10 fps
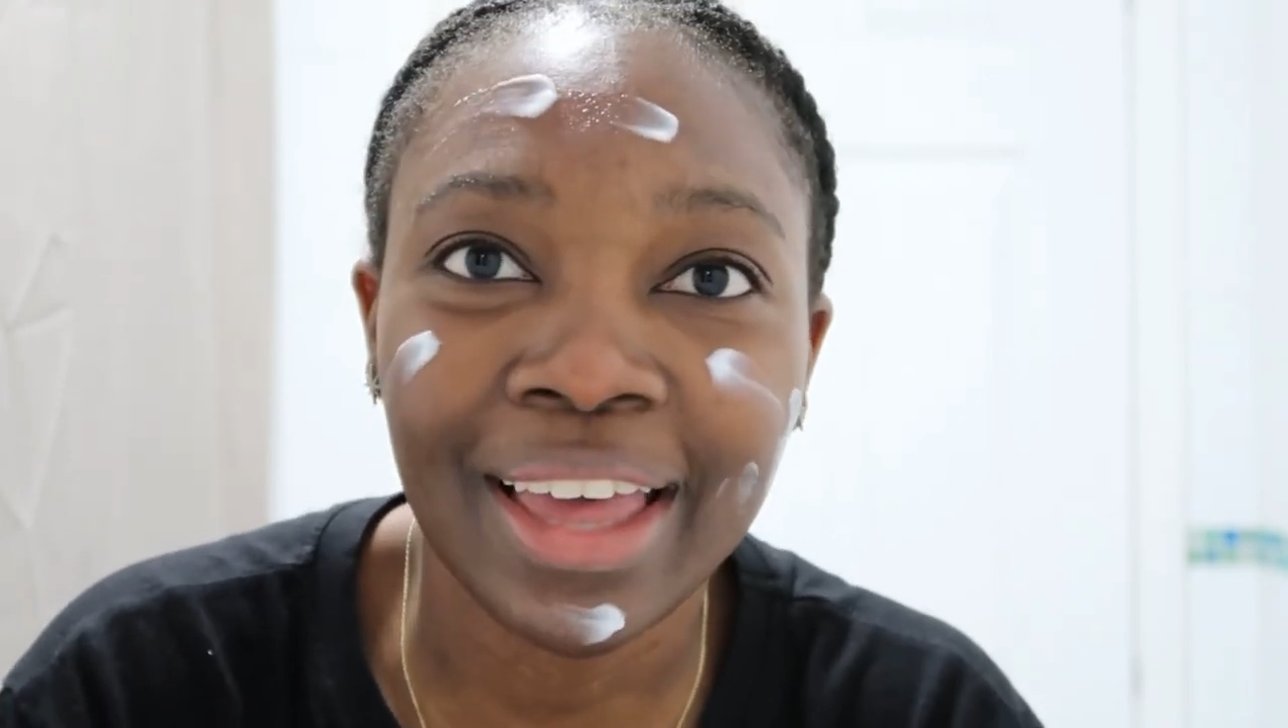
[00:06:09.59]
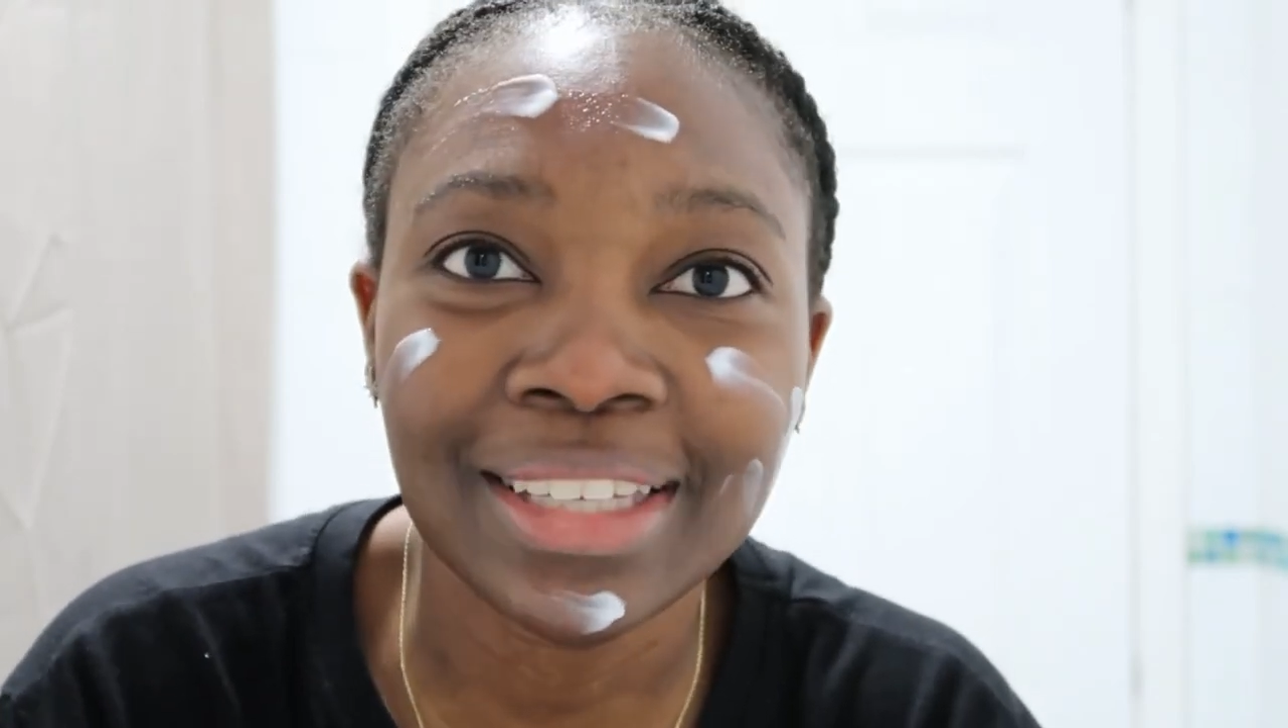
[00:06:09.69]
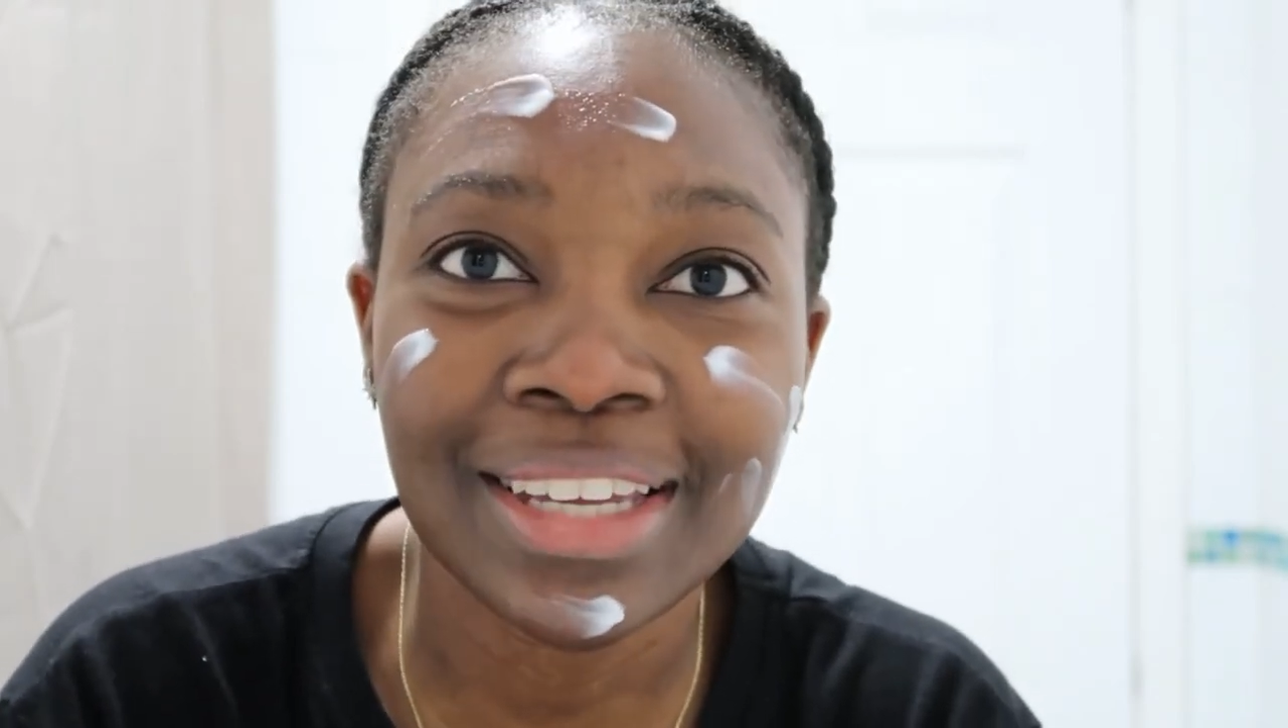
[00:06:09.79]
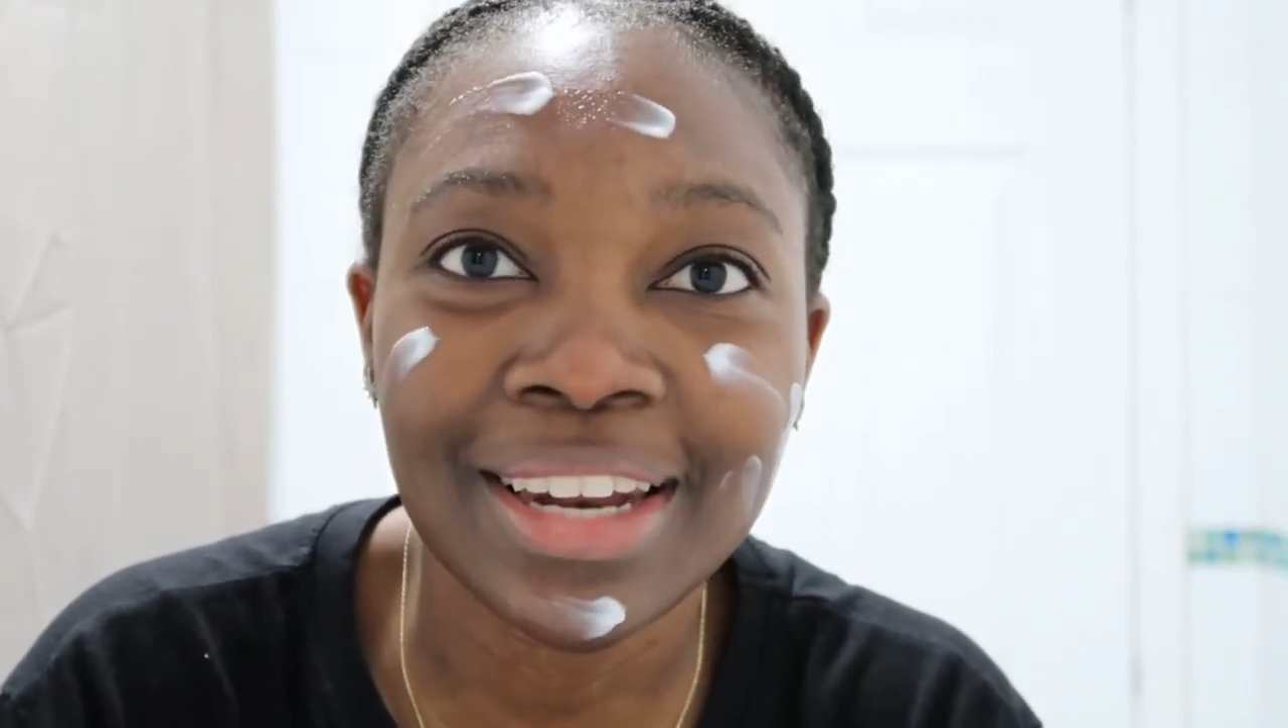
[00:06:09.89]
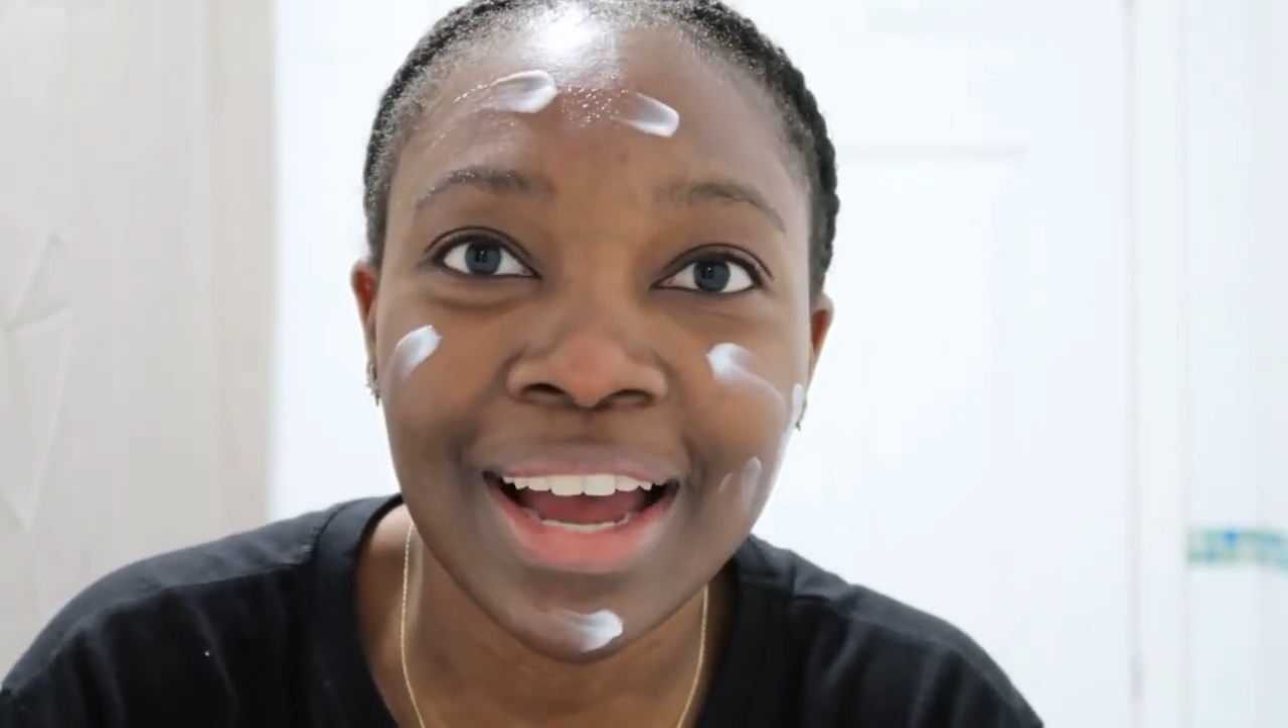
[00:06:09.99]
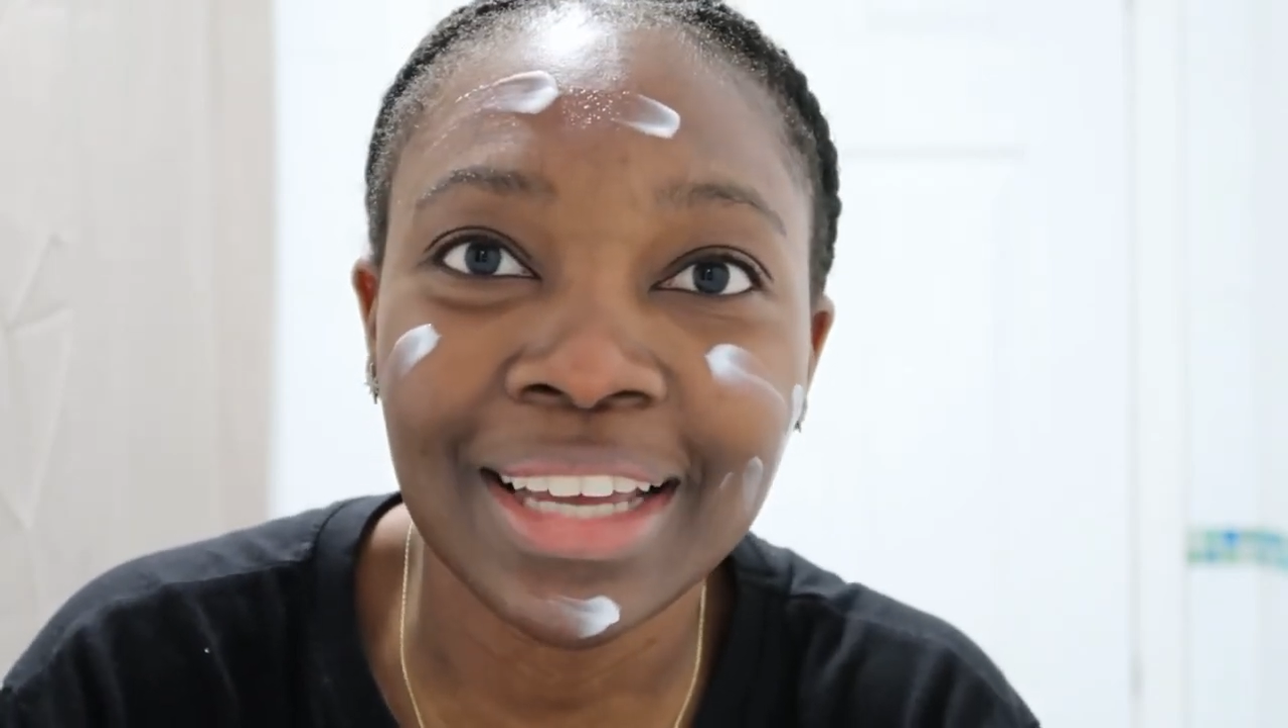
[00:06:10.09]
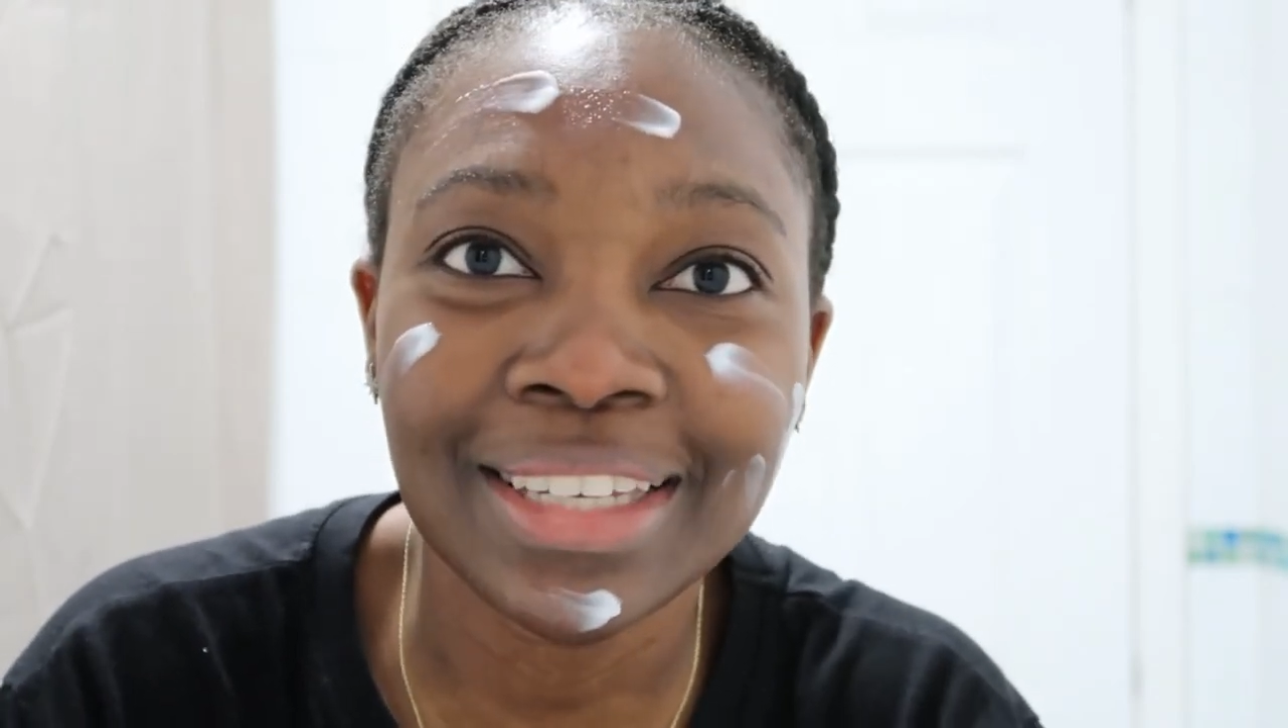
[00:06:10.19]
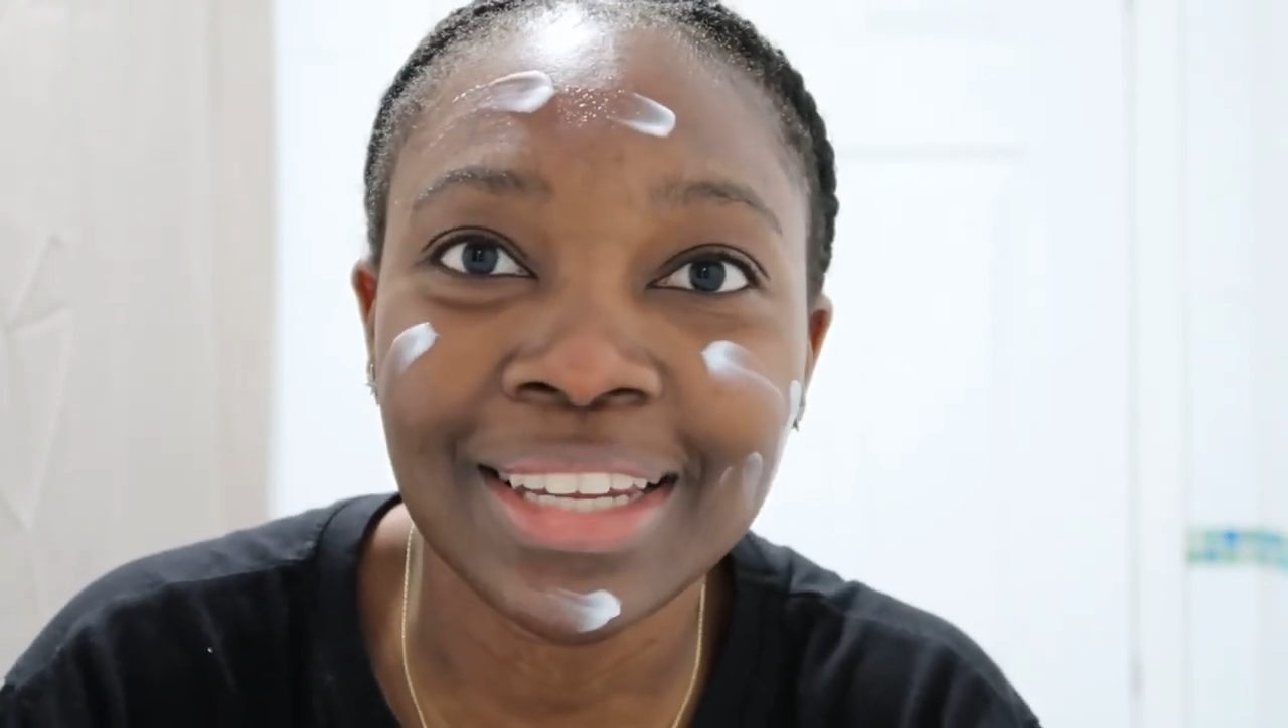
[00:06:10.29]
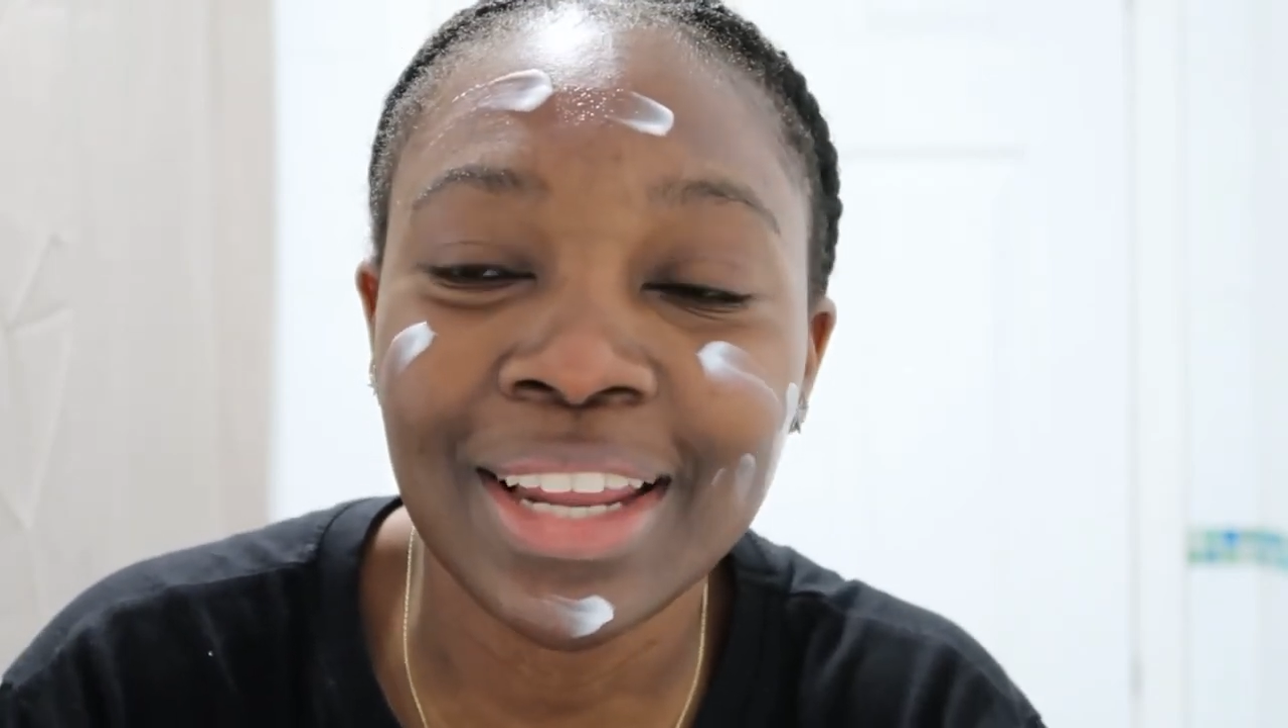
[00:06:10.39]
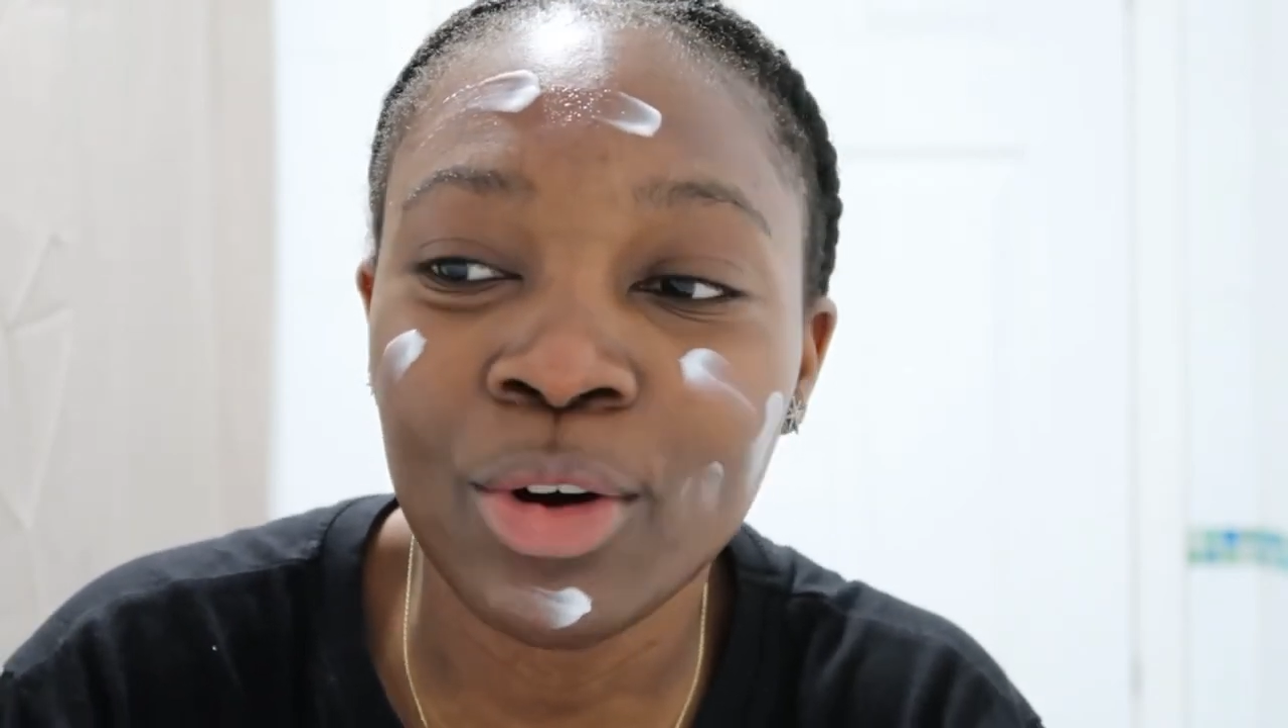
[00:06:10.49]
it's a
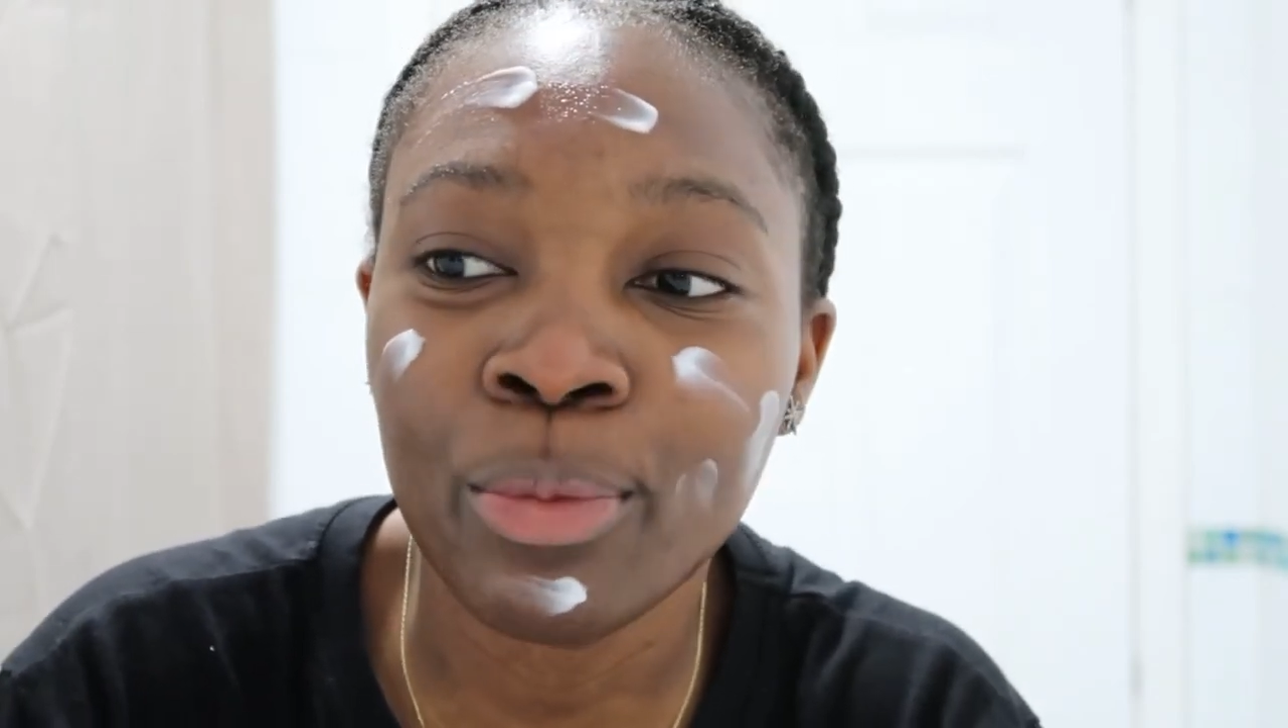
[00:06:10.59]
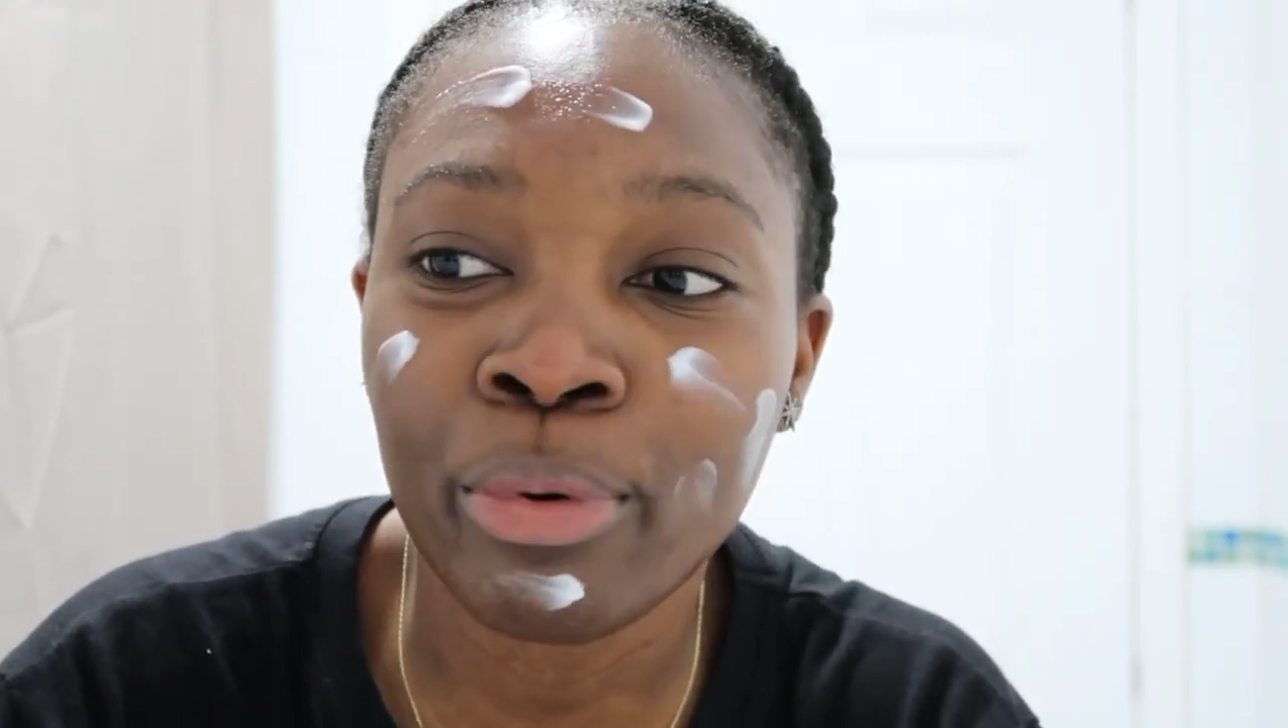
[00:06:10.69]
nice little